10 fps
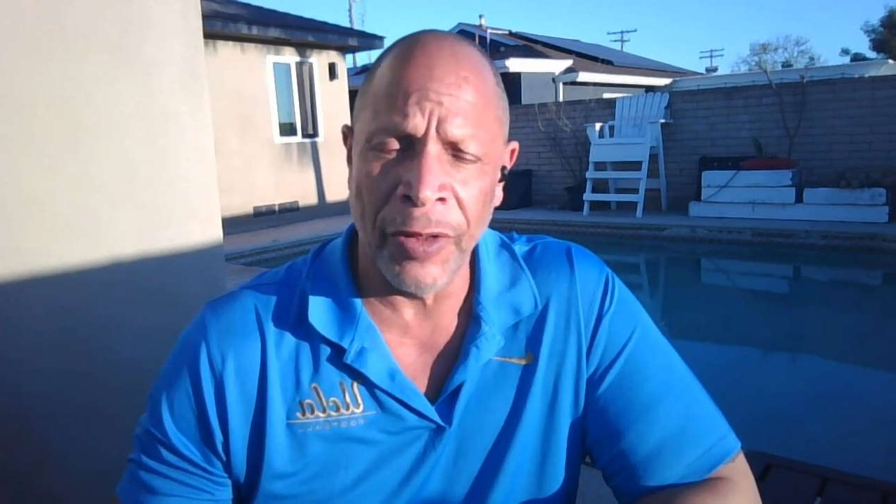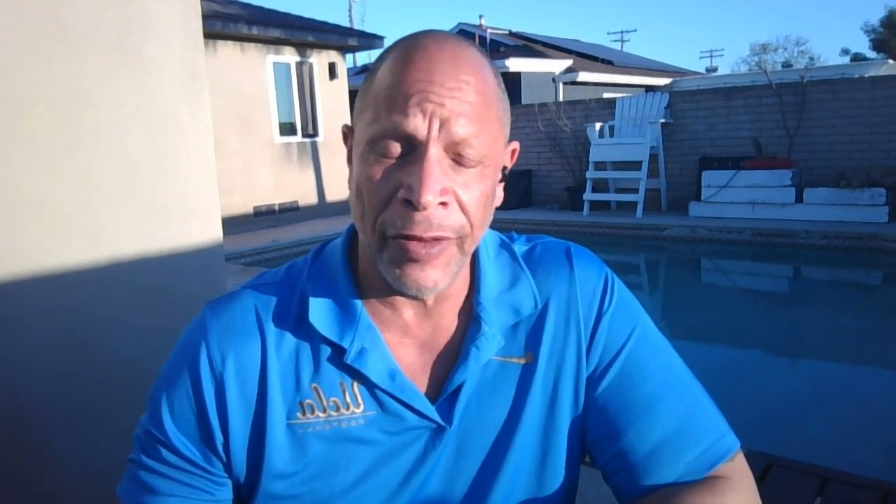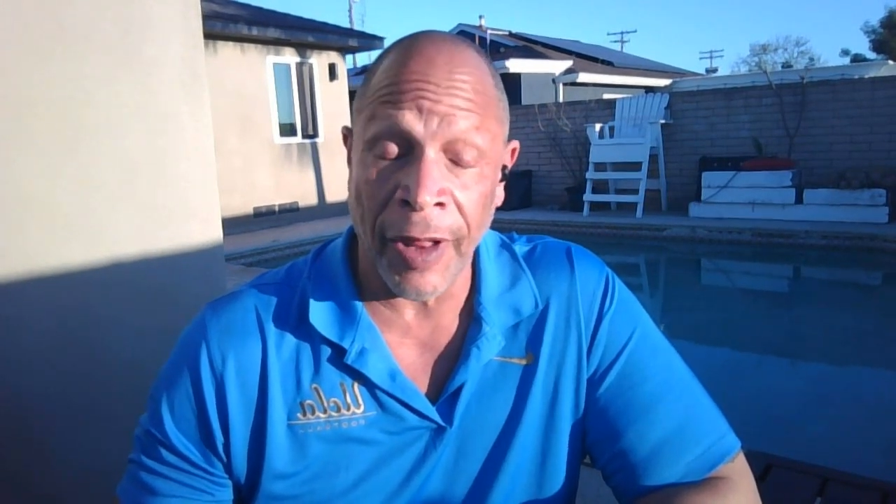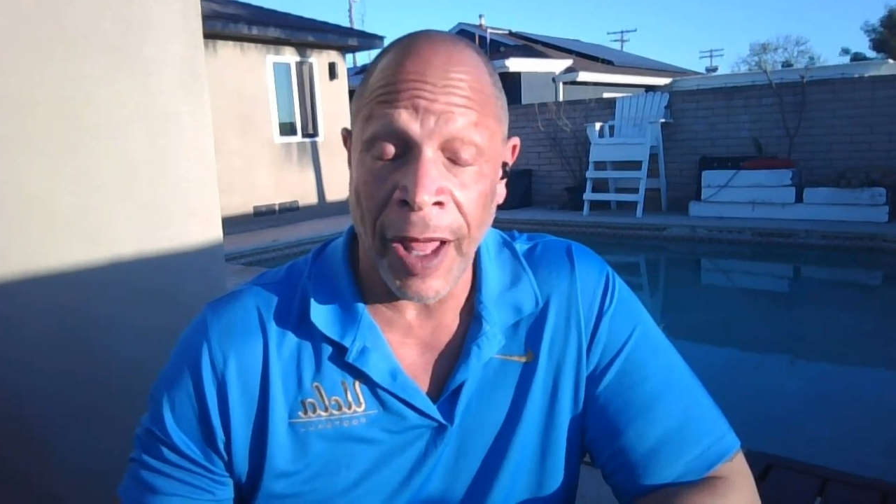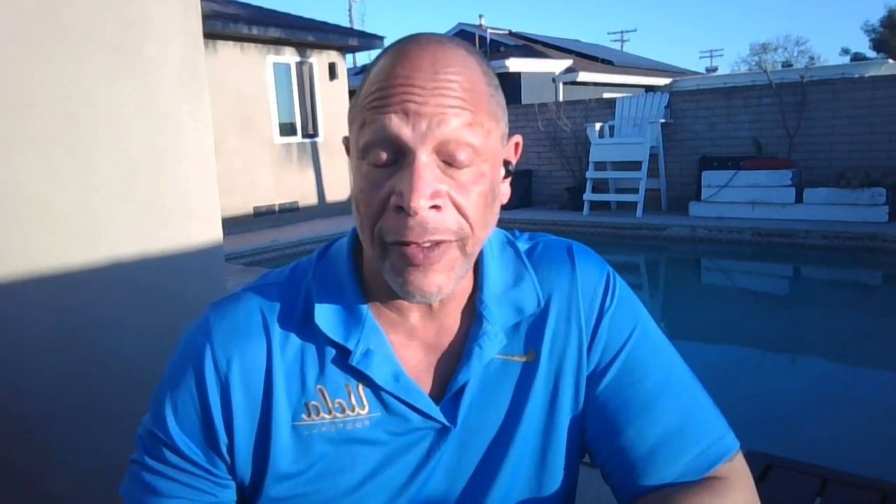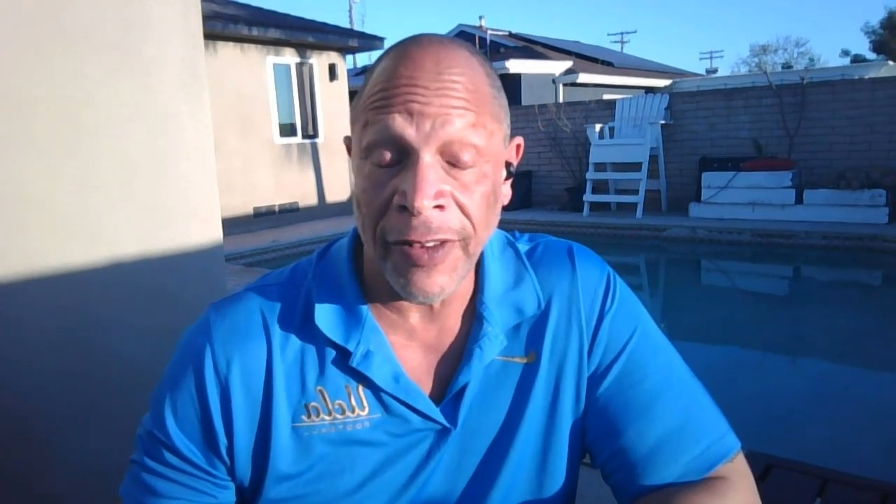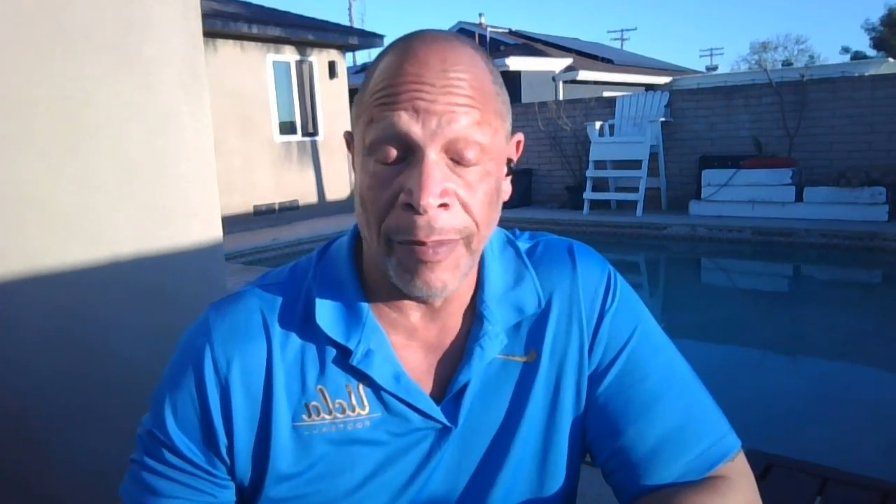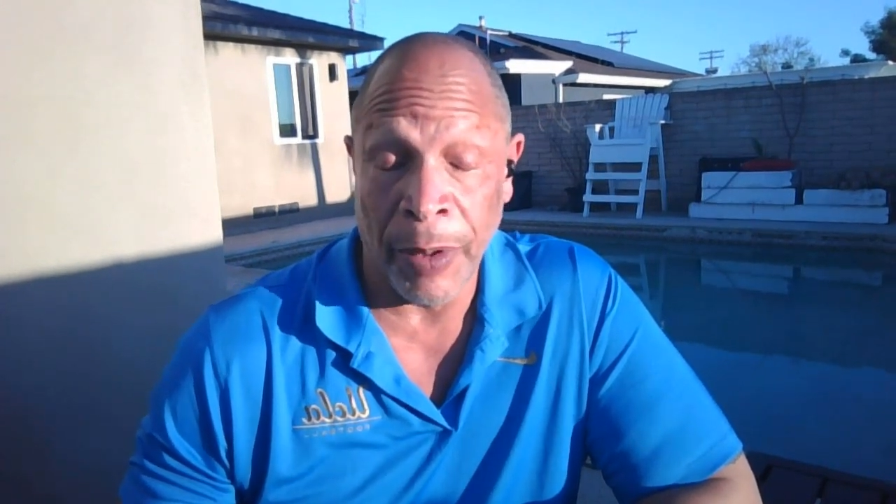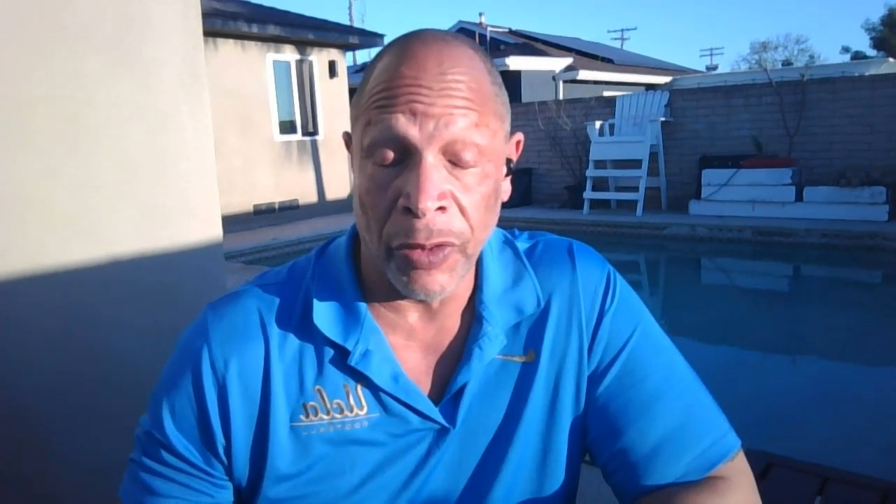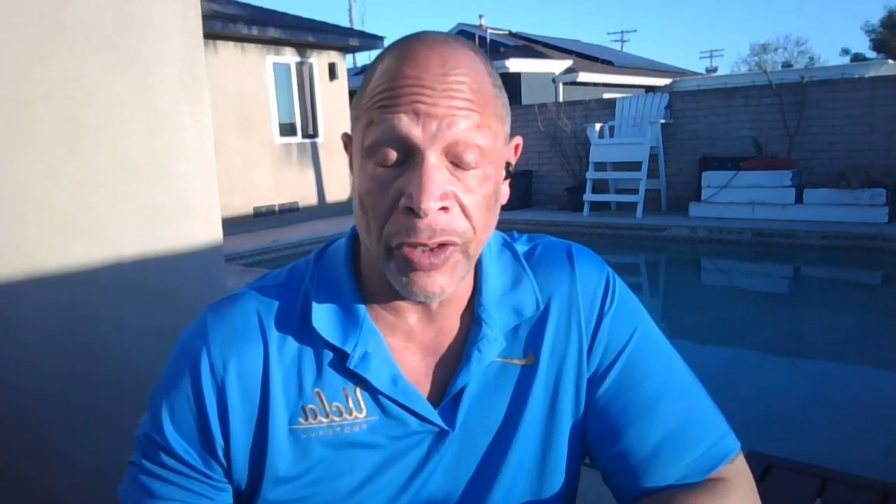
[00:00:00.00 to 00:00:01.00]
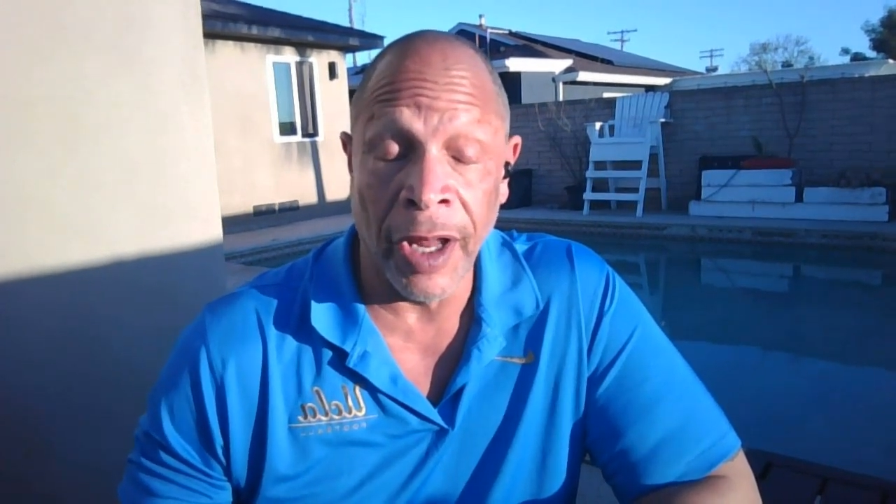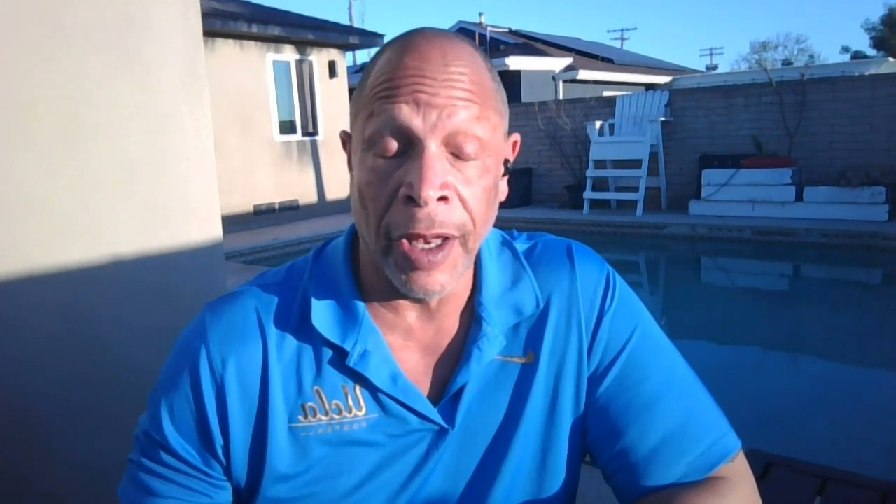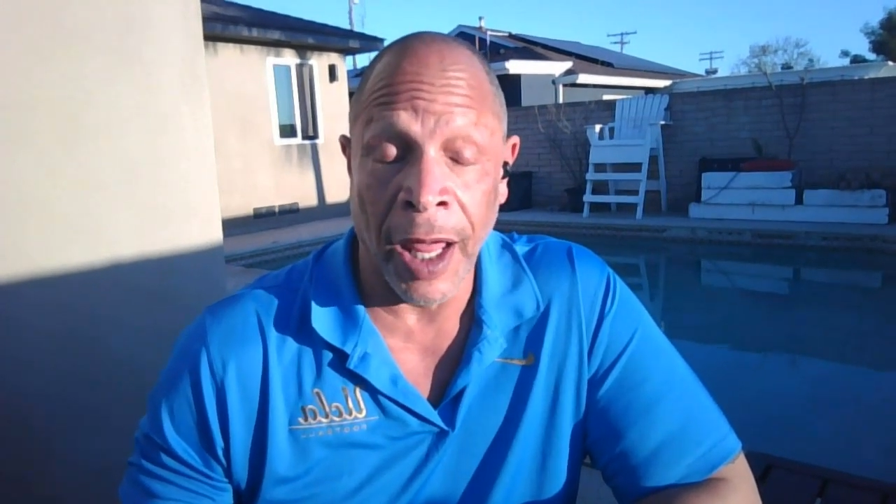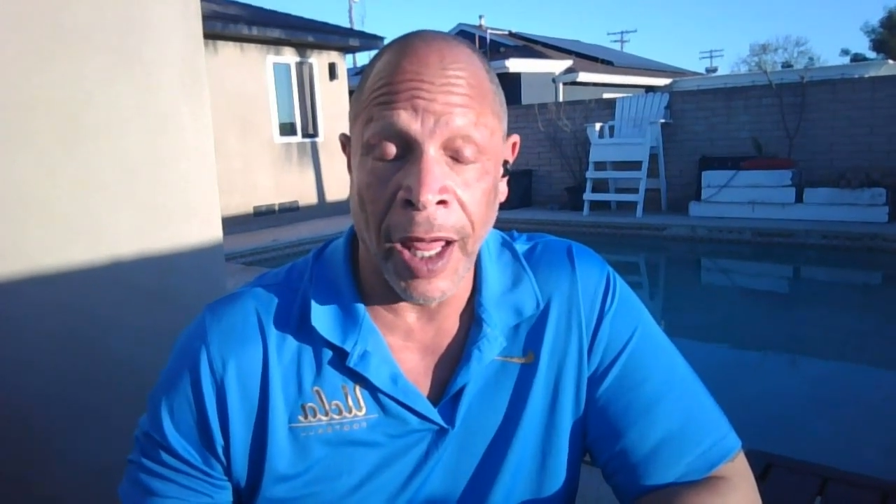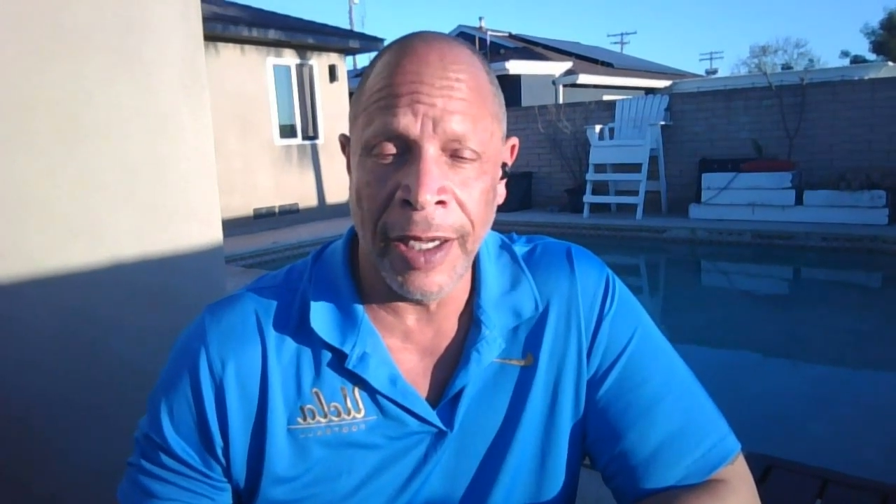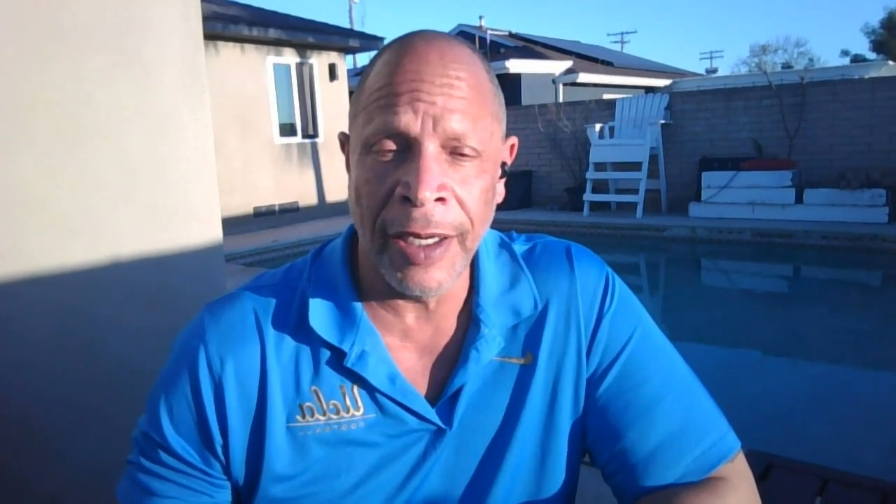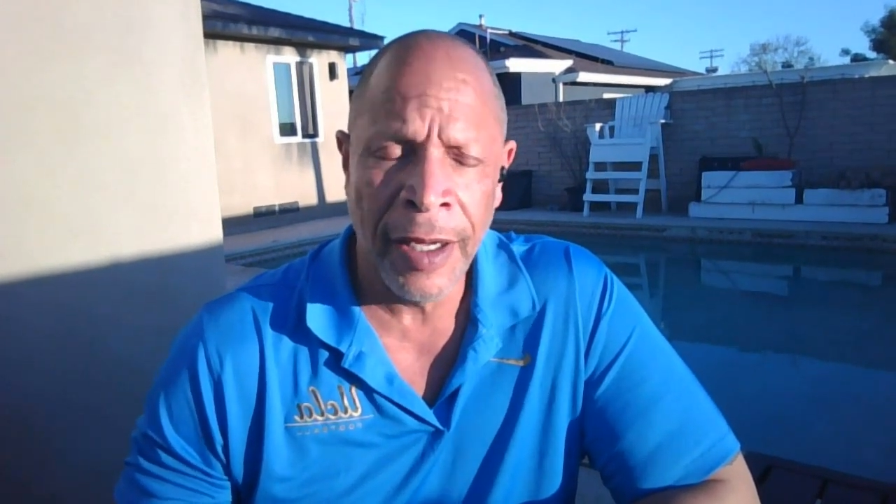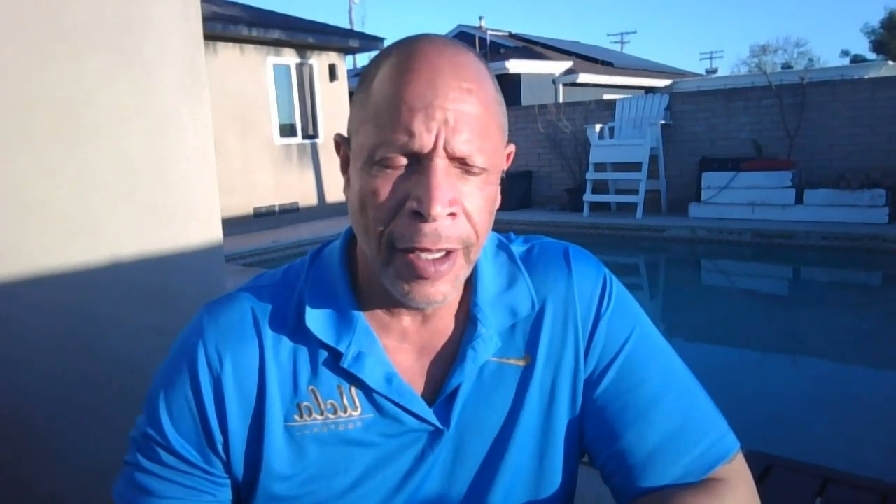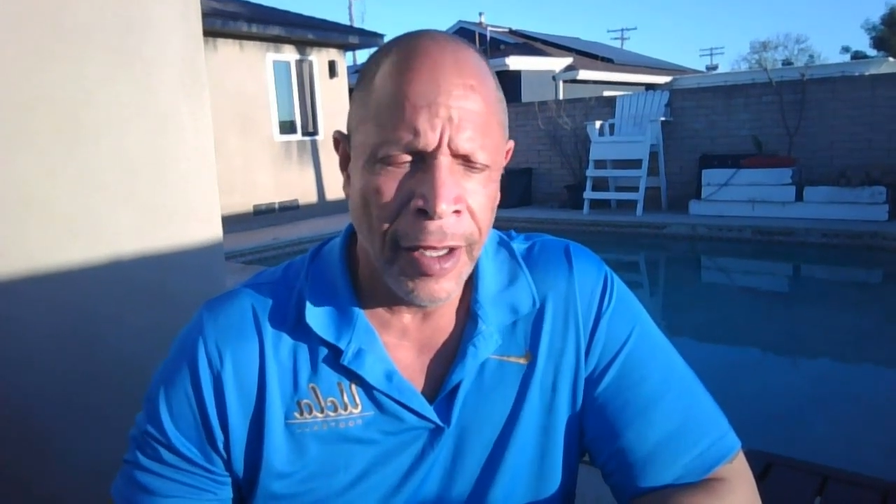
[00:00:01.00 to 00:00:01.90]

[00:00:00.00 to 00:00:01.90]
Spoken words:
this class is built online.